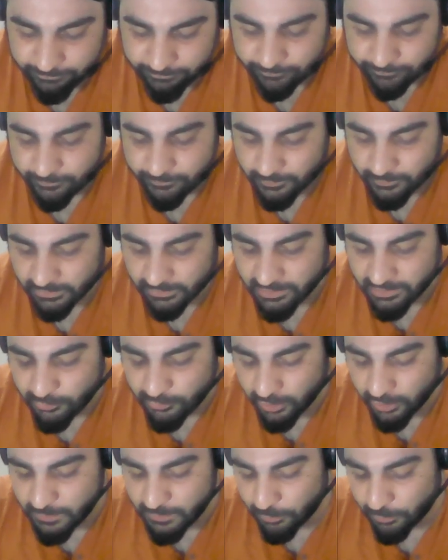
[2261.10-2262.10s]
this is
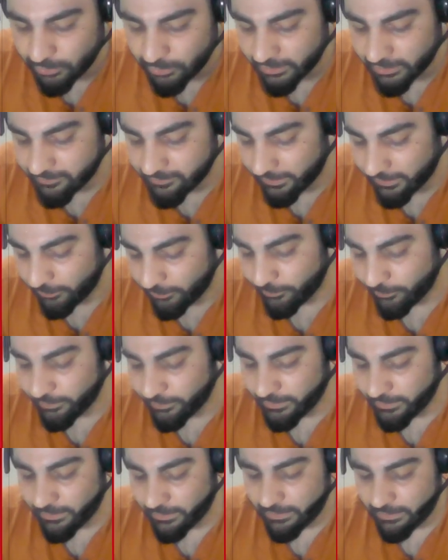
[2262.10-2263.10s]
correspond to this value.
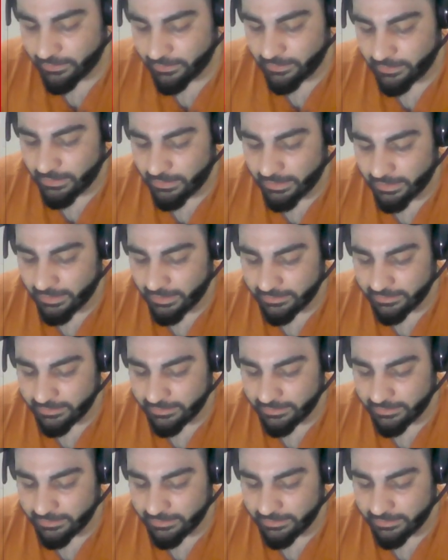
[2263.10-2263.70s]
Again,